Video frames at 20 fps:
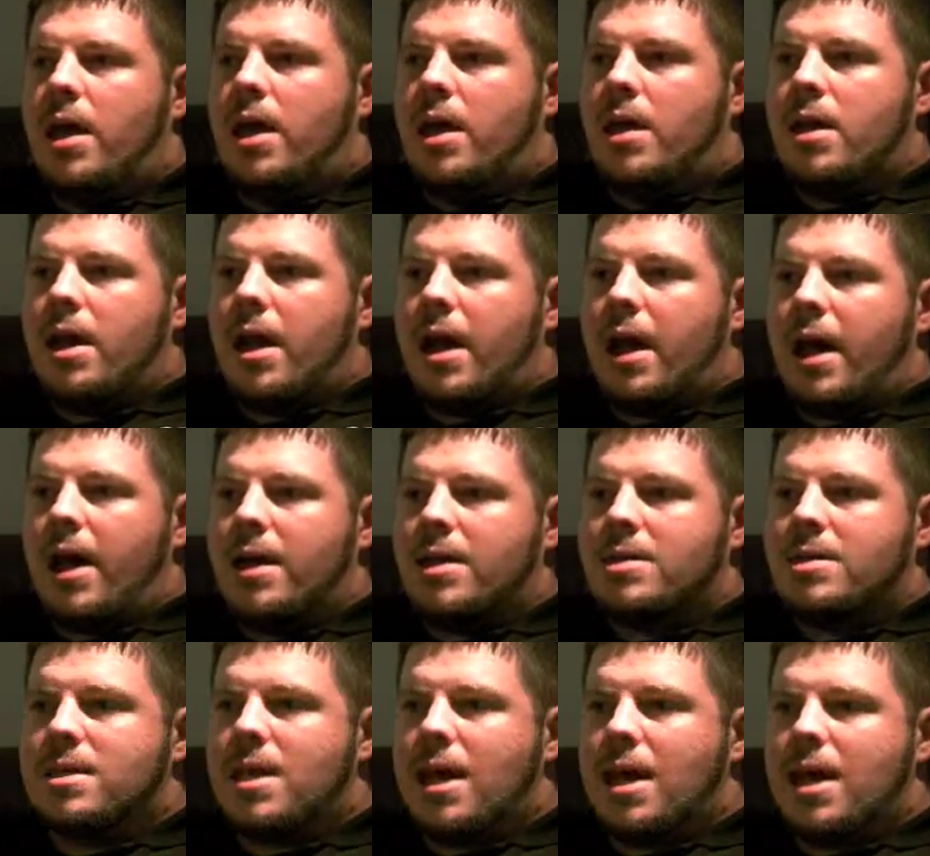it
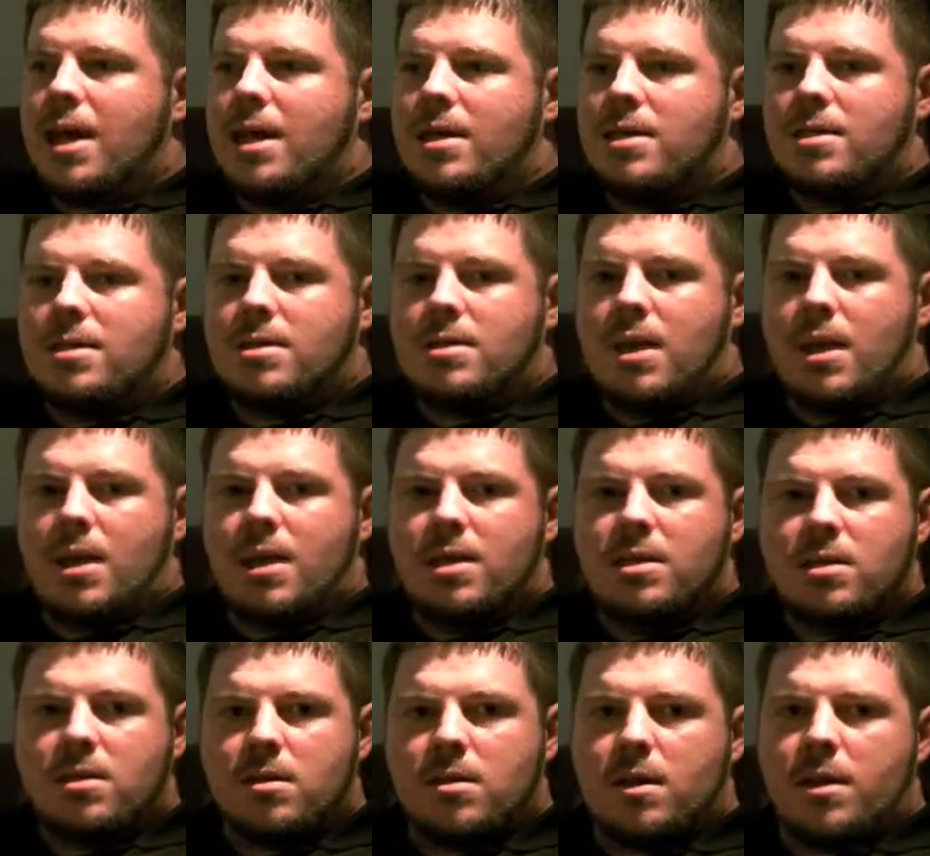acts as an
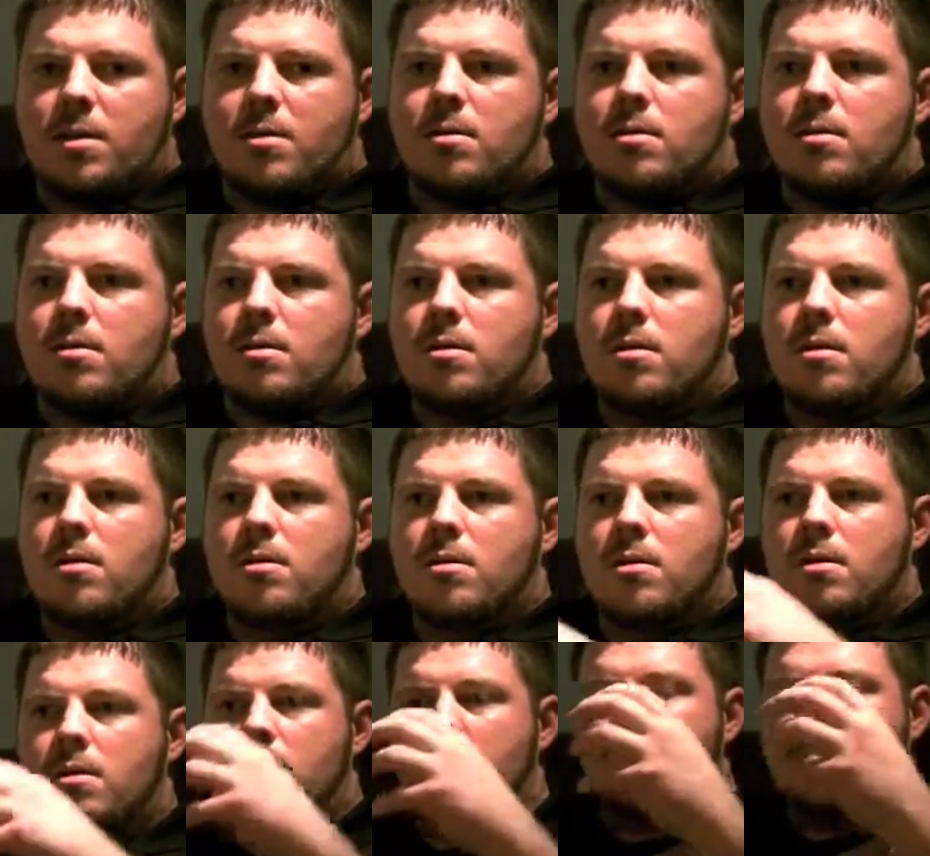insulator.
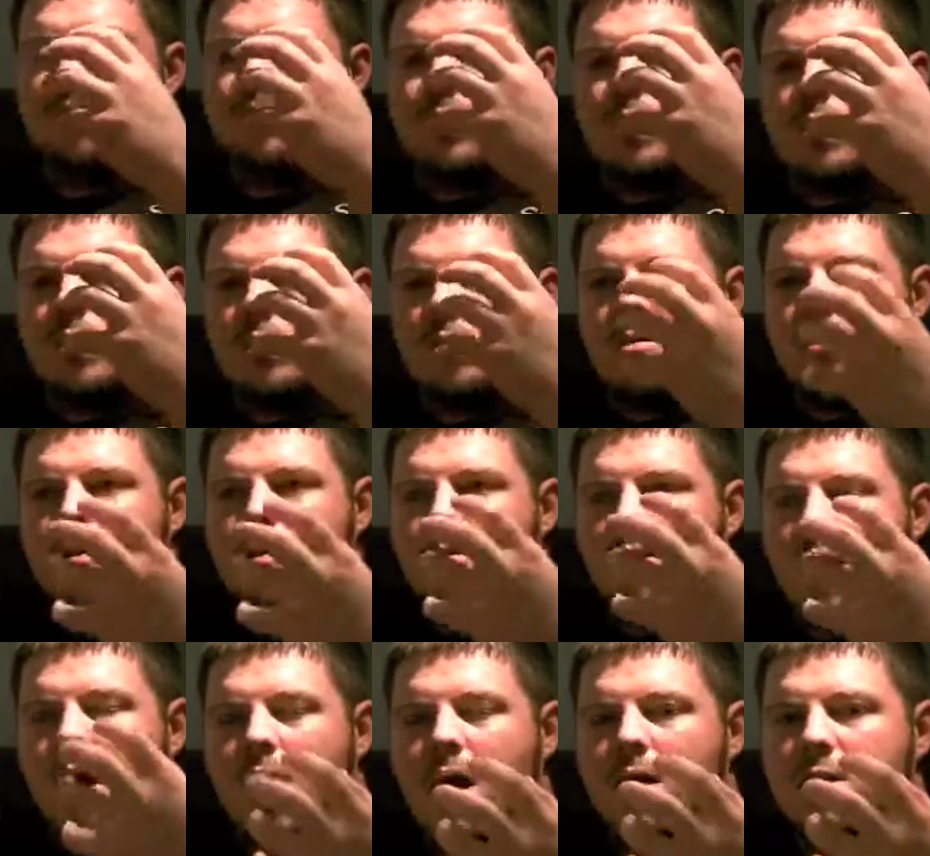The
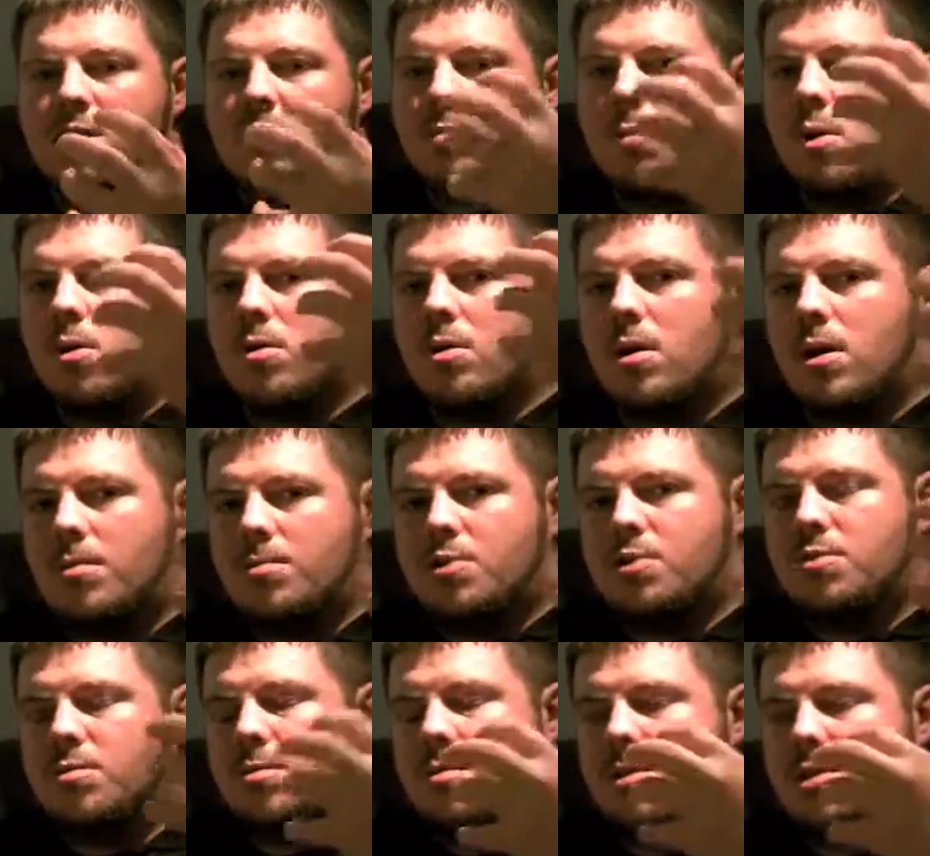hot smoke comes
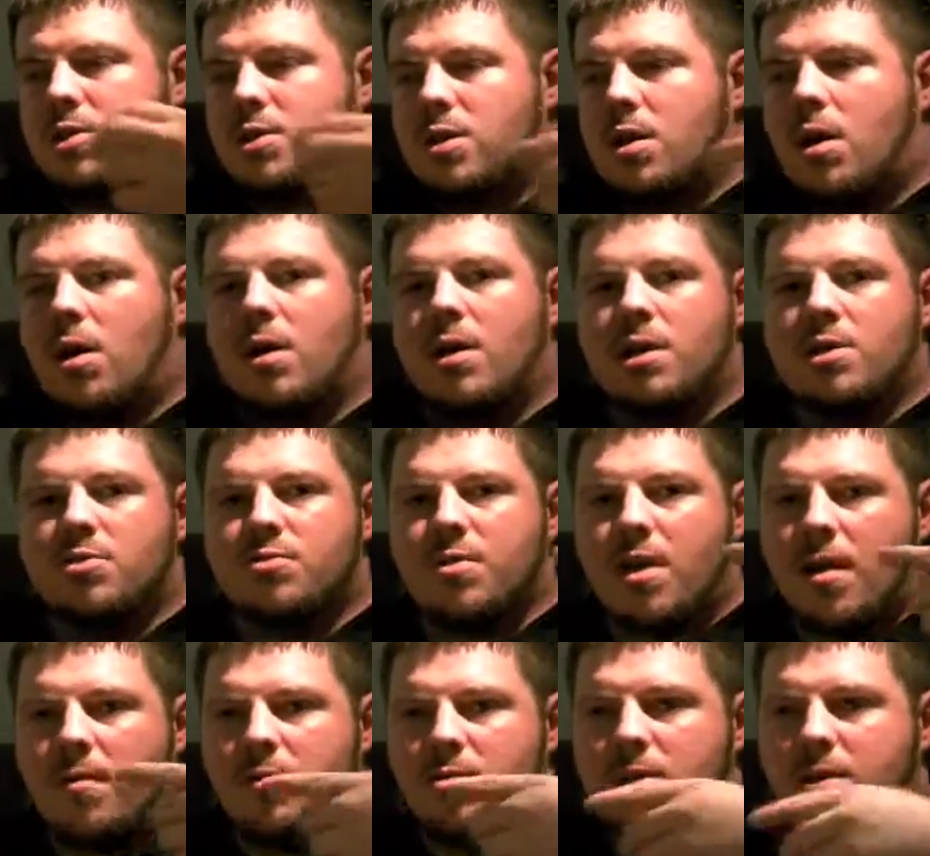through the cigar and it
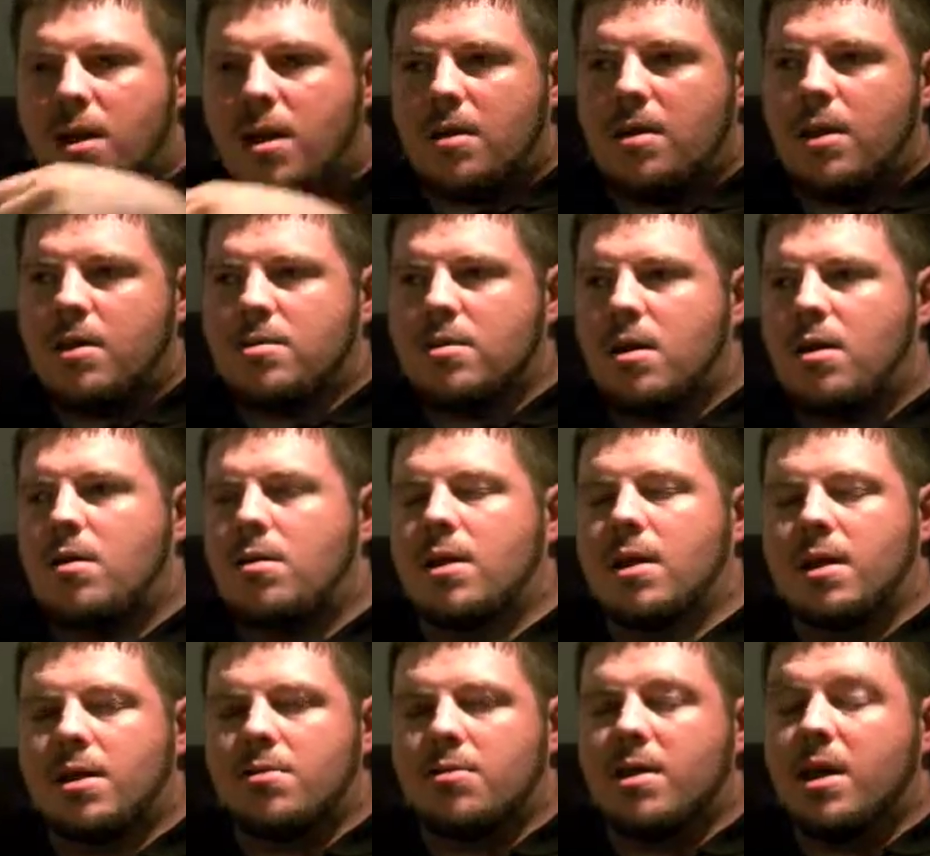travels down that tunnel
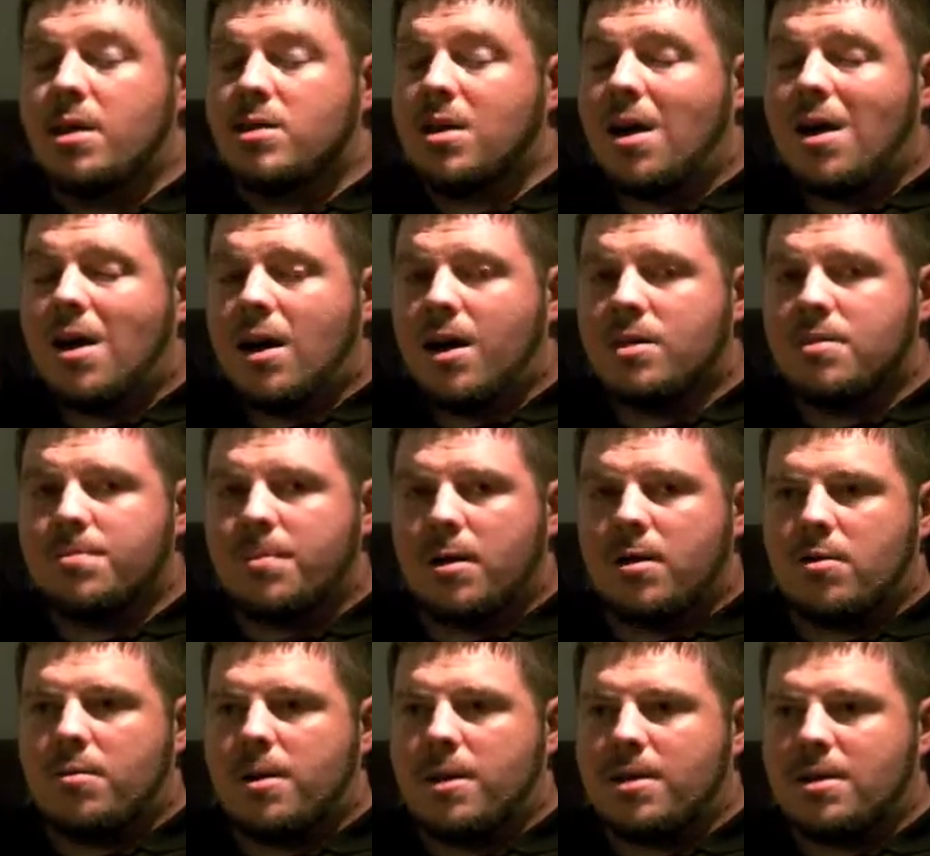and it creates a hot
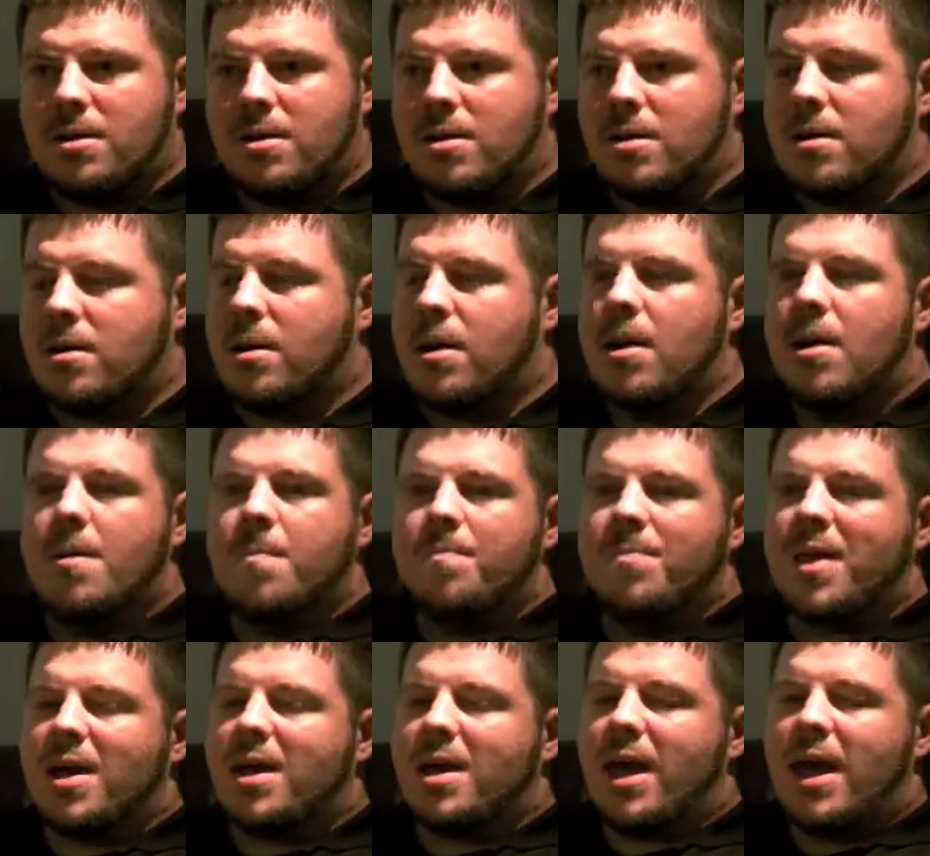spot on my tongue.
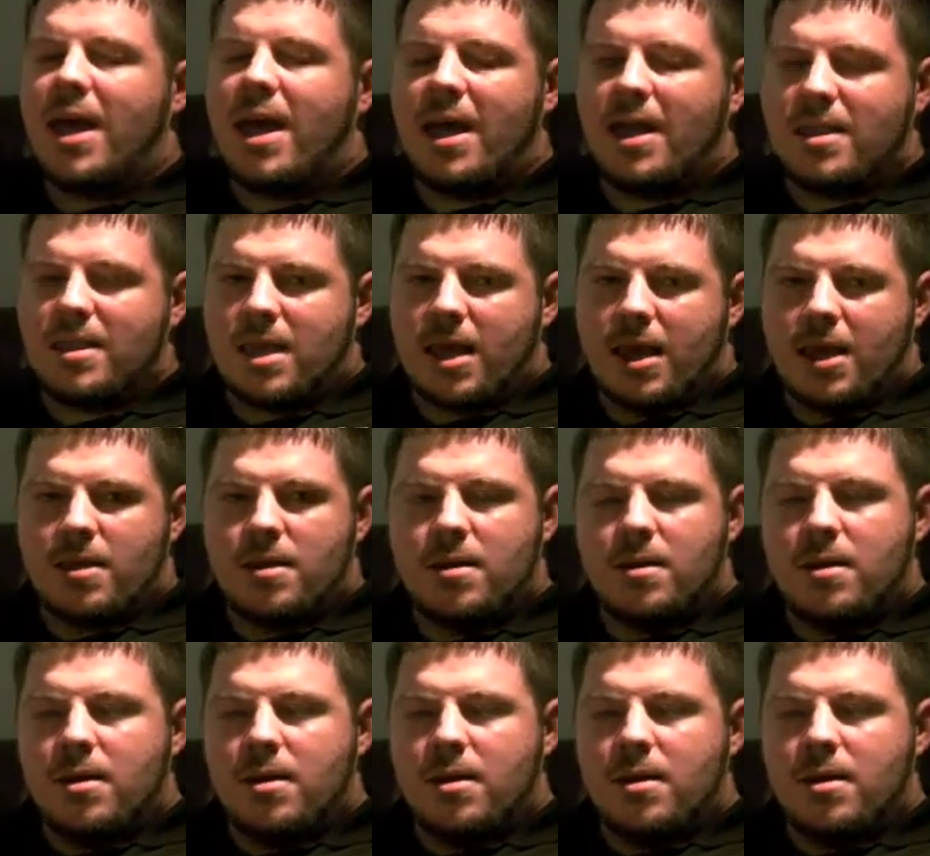I hate that.